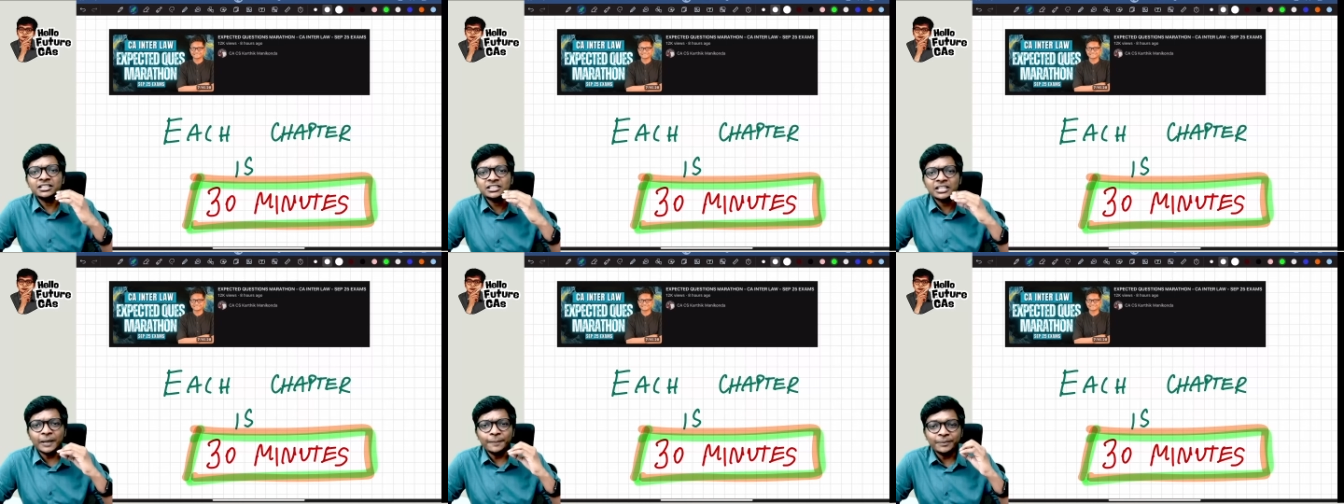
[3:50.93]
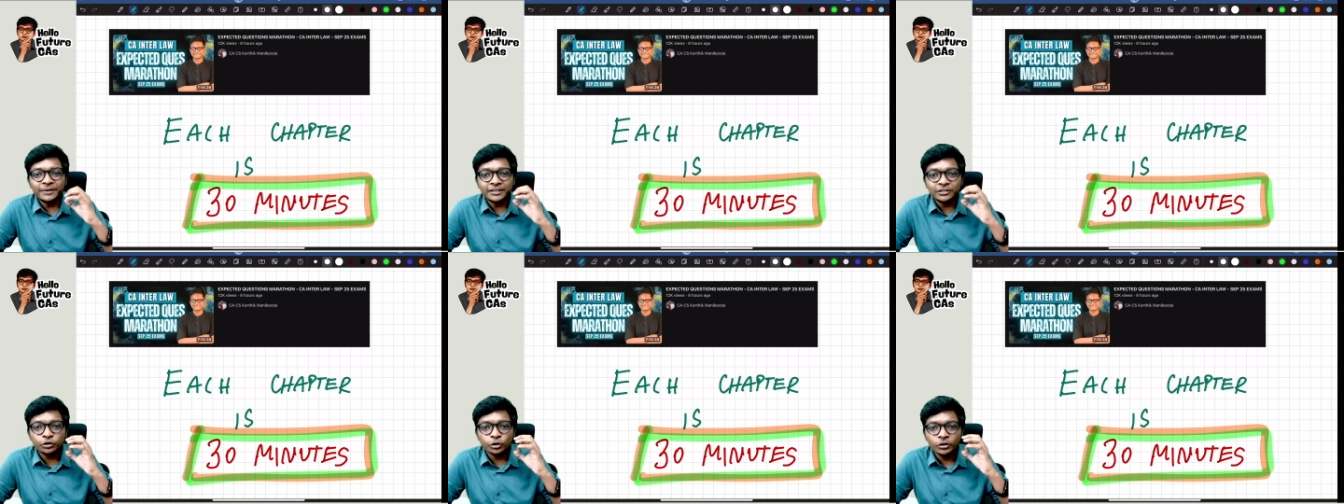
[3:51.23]

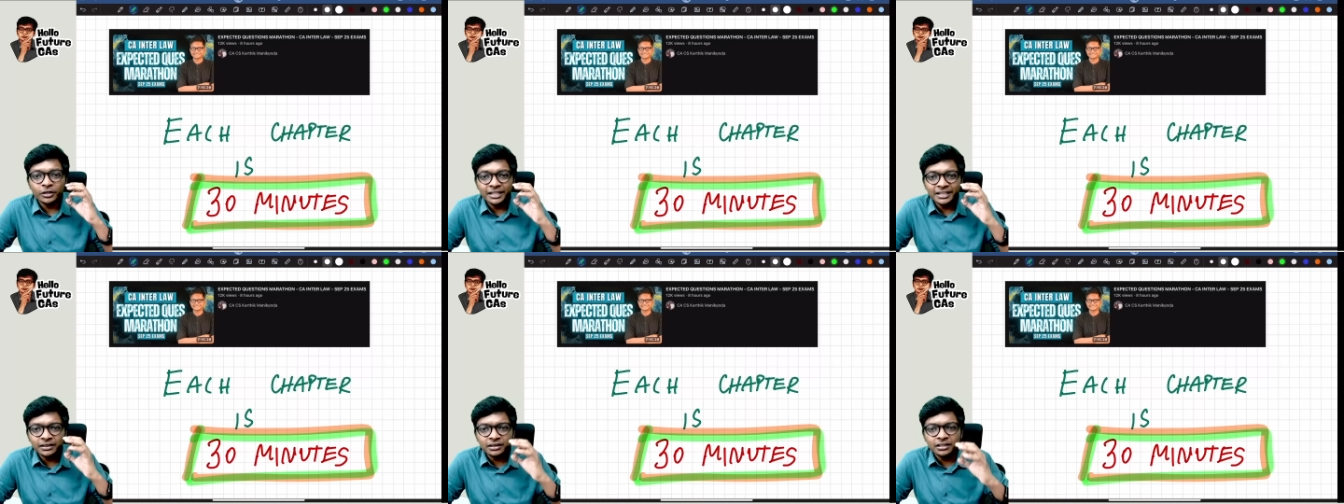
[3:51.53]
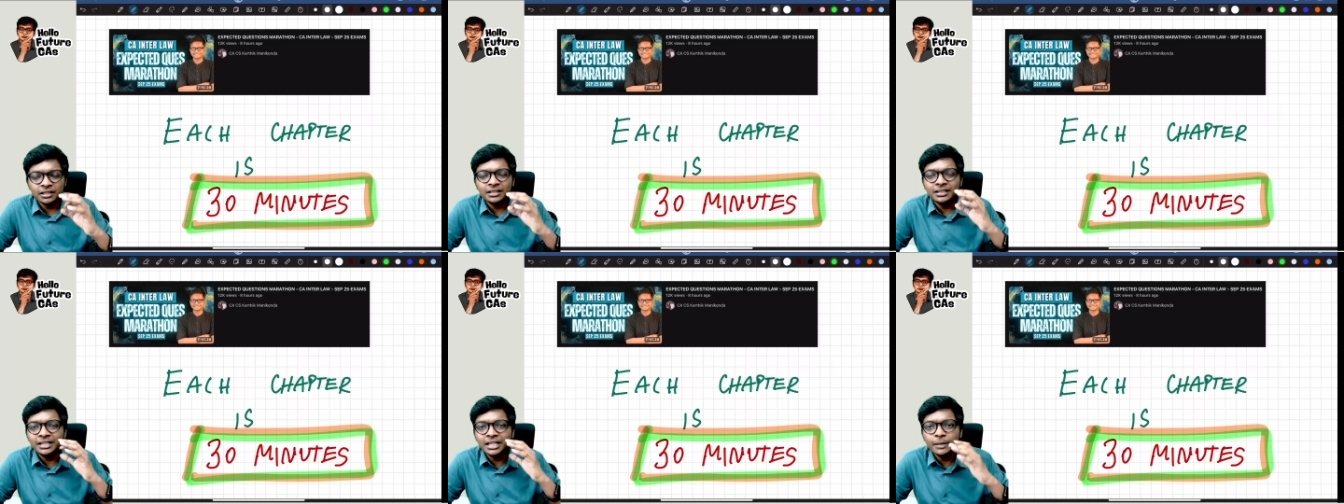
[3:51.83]
chapter is only
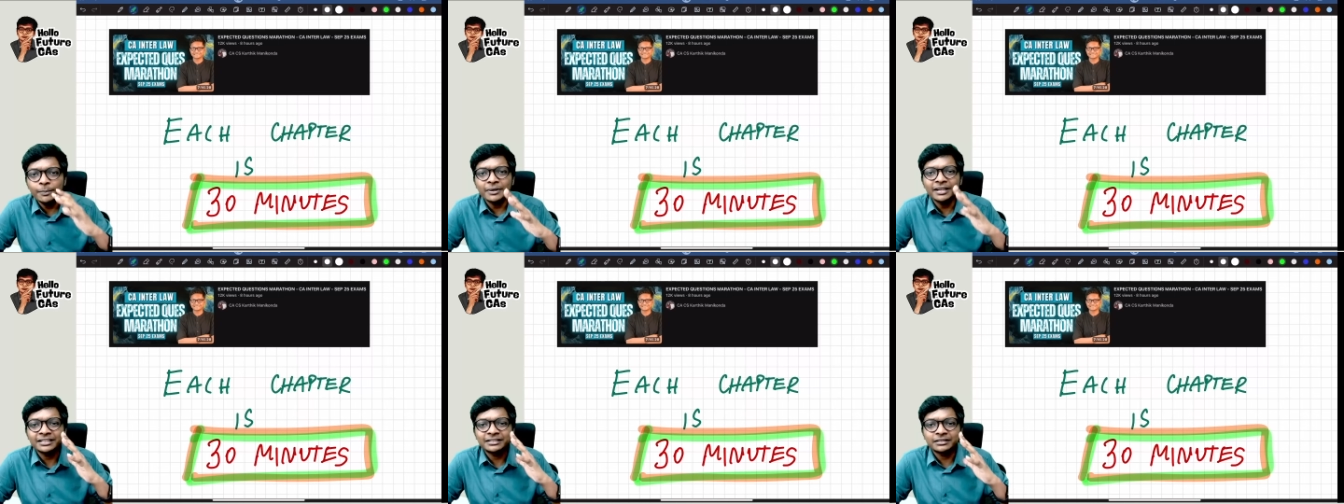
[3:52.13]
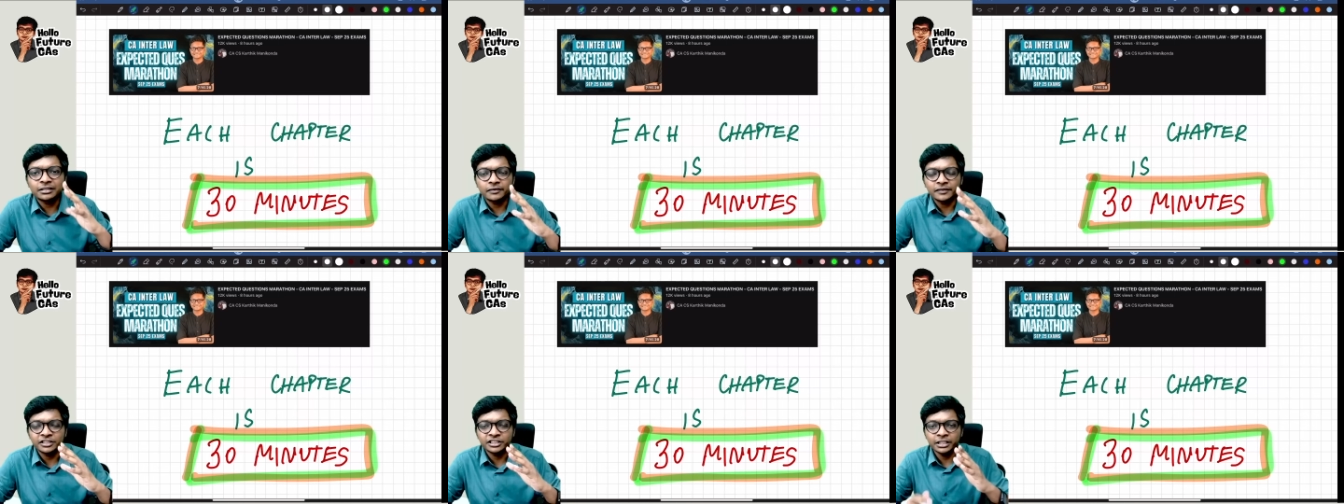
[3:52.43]
30 minutes
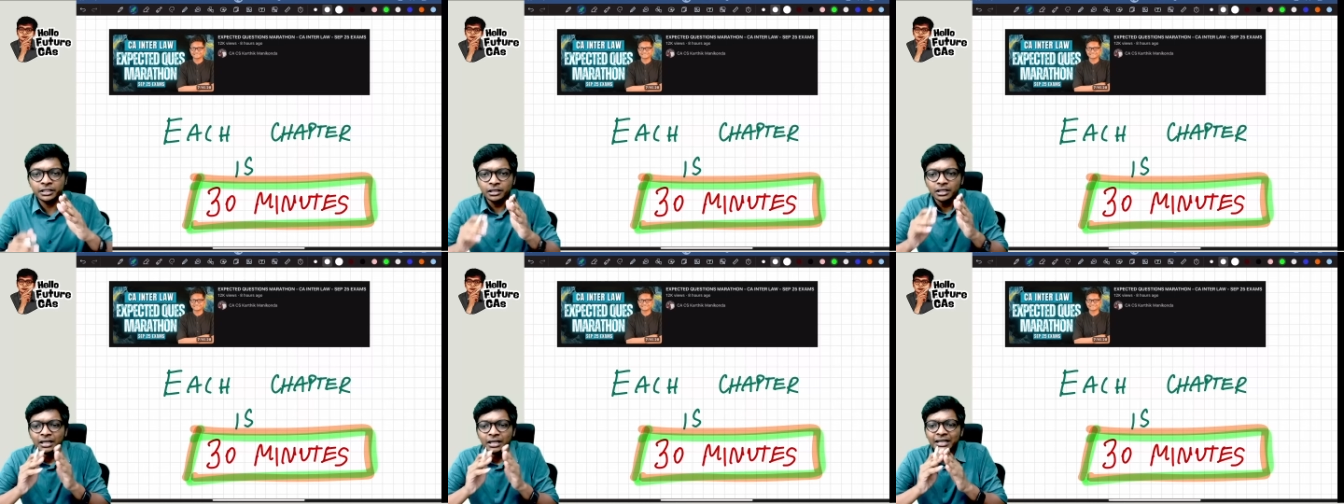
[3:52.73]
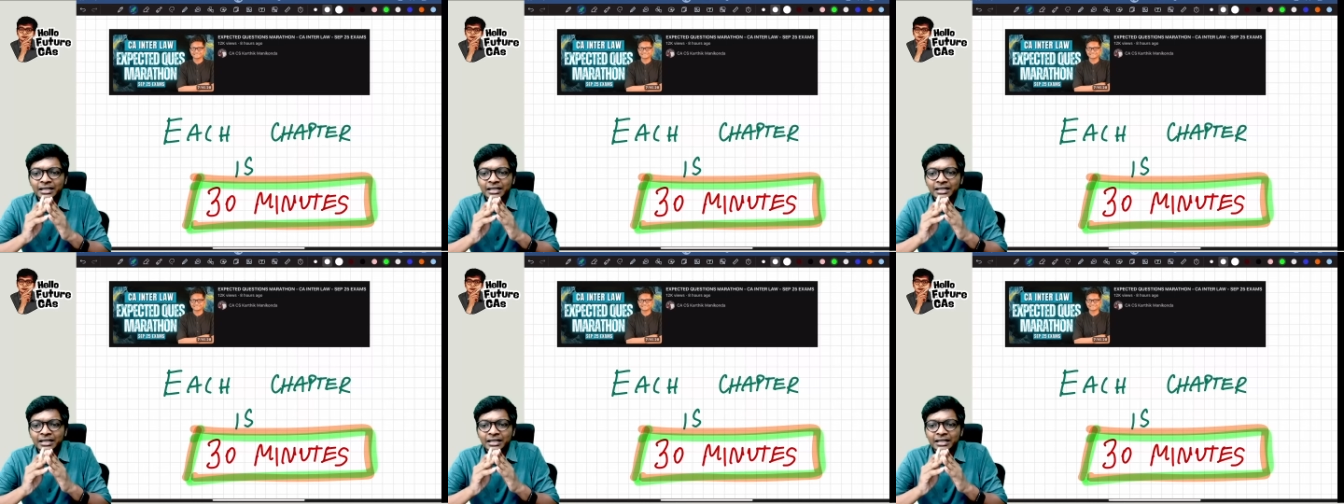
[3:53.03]
revision.